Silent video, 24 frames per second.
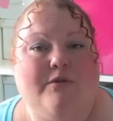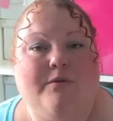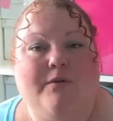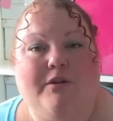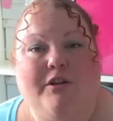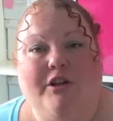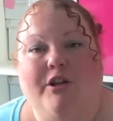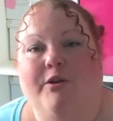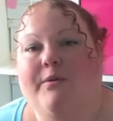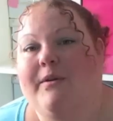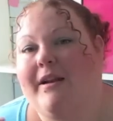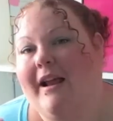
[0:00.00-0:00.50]
do a
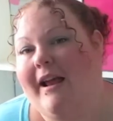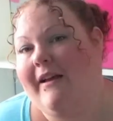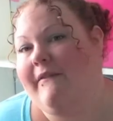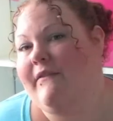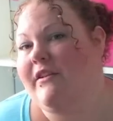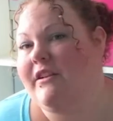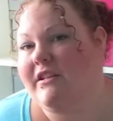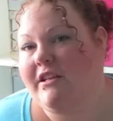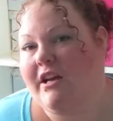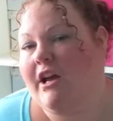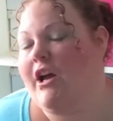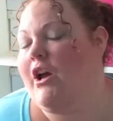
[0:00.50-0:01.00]
Q&A
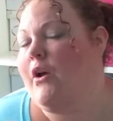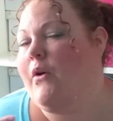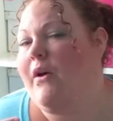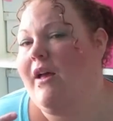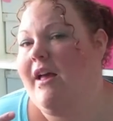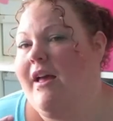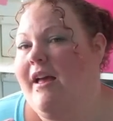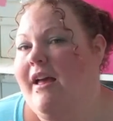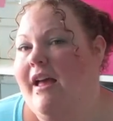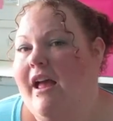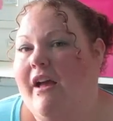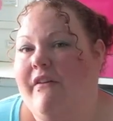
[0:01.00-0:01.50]
video
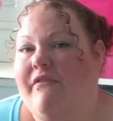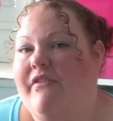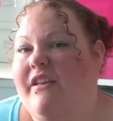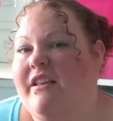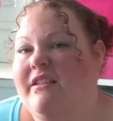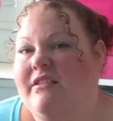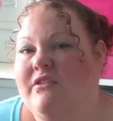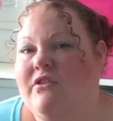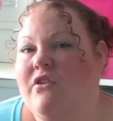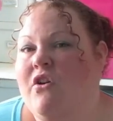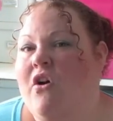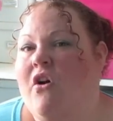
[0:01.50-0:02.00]
if
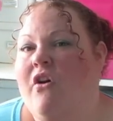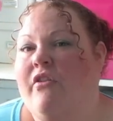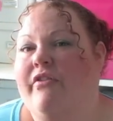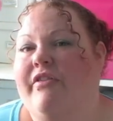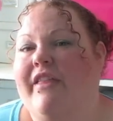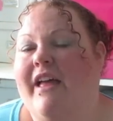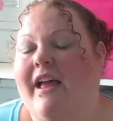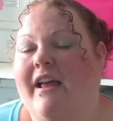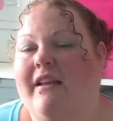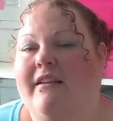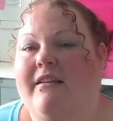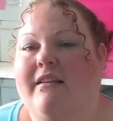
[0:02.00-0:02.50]
there's not
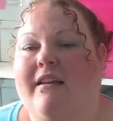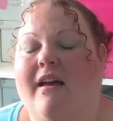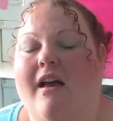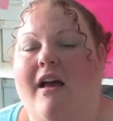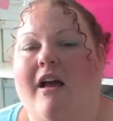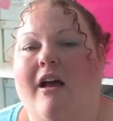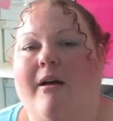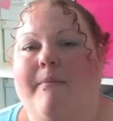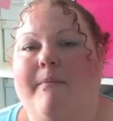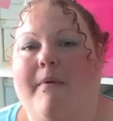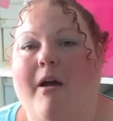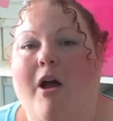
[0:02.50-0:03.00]
then
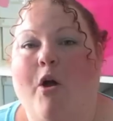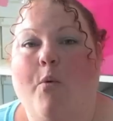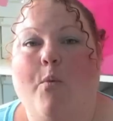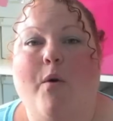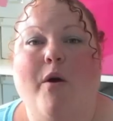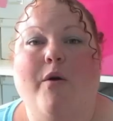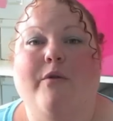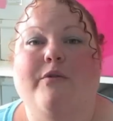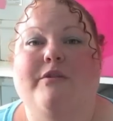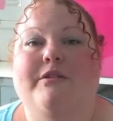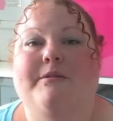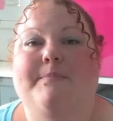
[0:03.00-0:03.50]
um, I
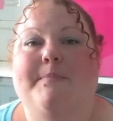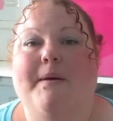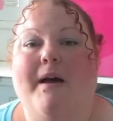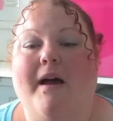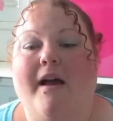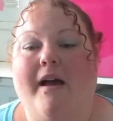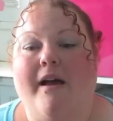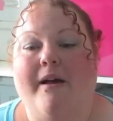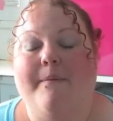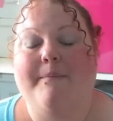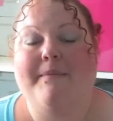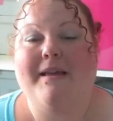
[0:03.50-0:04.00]
won't but
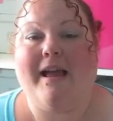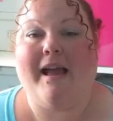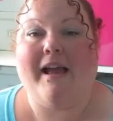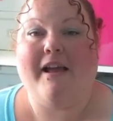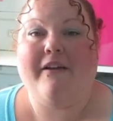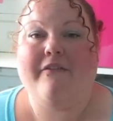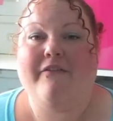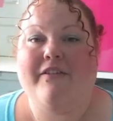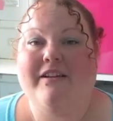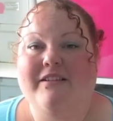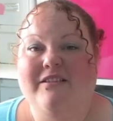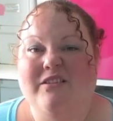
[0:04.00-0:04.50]
um, yeah
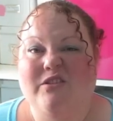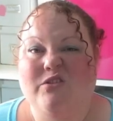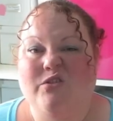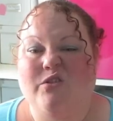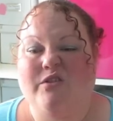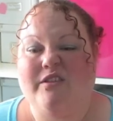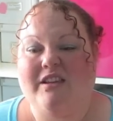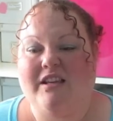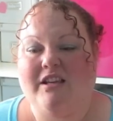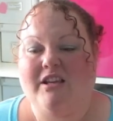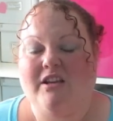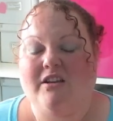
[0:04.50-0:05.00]
if that's the sort
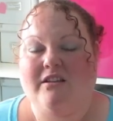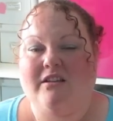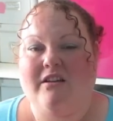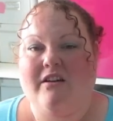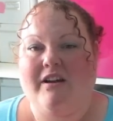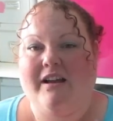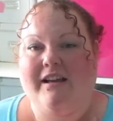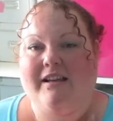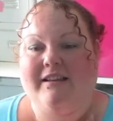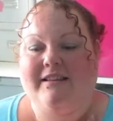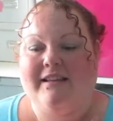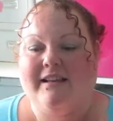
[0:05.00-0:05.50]
of thing you'd
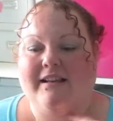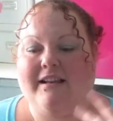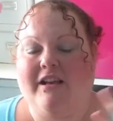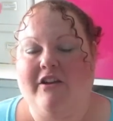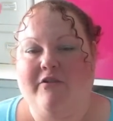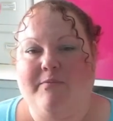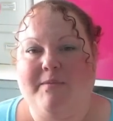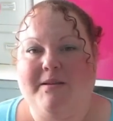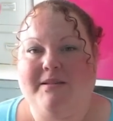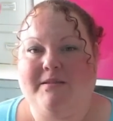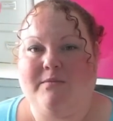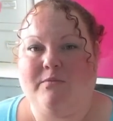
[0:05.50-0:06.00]
like then
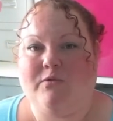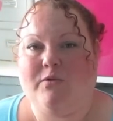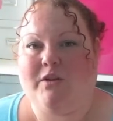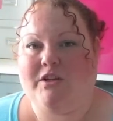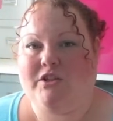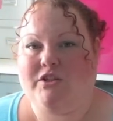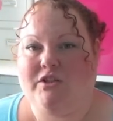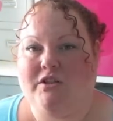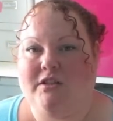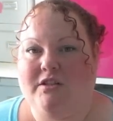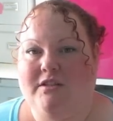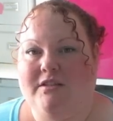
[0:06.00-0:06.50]
leave me some
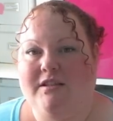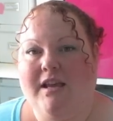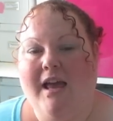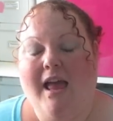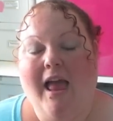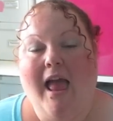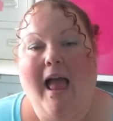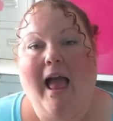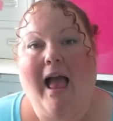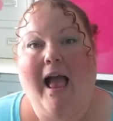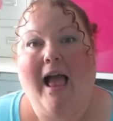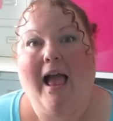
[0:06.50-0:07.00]
questions
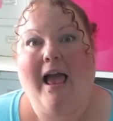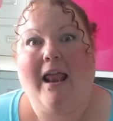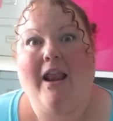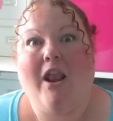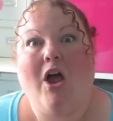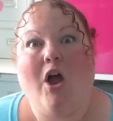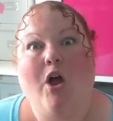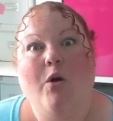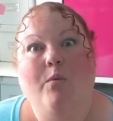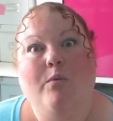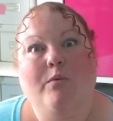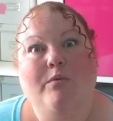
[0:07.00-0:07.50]
and
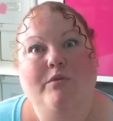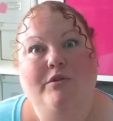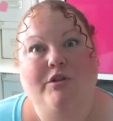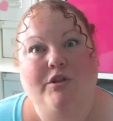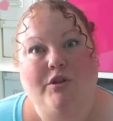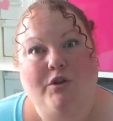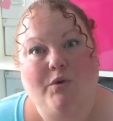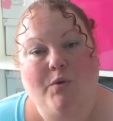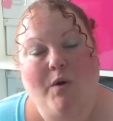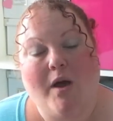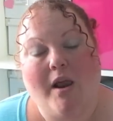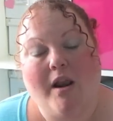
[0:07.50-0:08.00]
I will
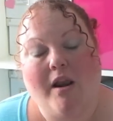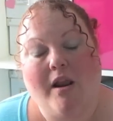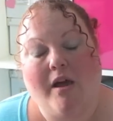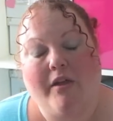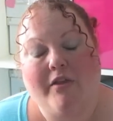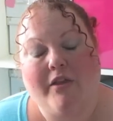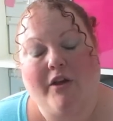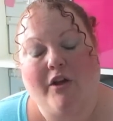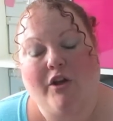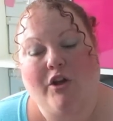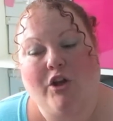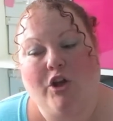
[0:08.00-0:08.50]
do
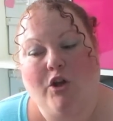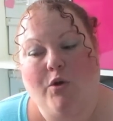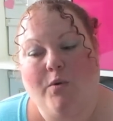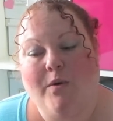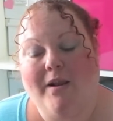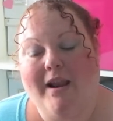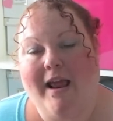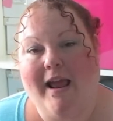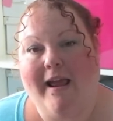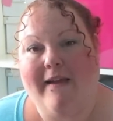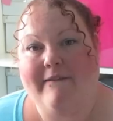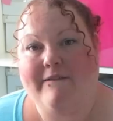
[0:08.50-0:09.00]
another
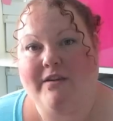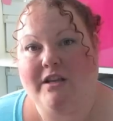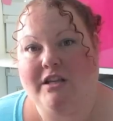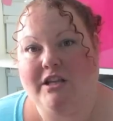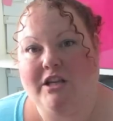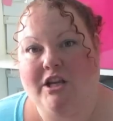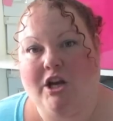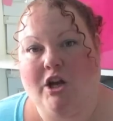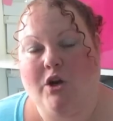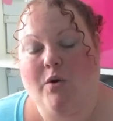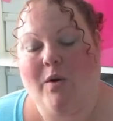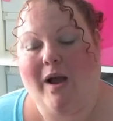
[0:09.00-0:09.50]
Q&A
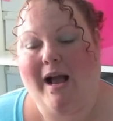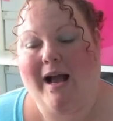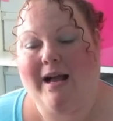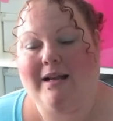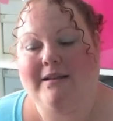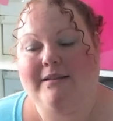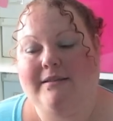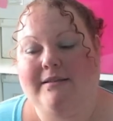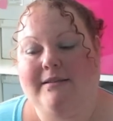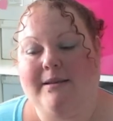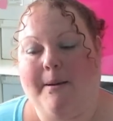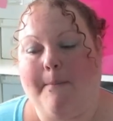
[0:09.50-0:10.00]
video at
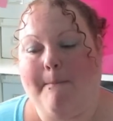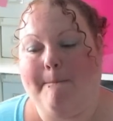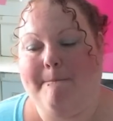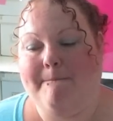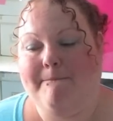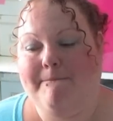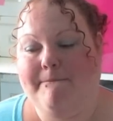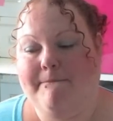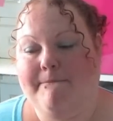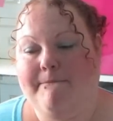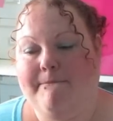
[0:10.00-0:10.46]
some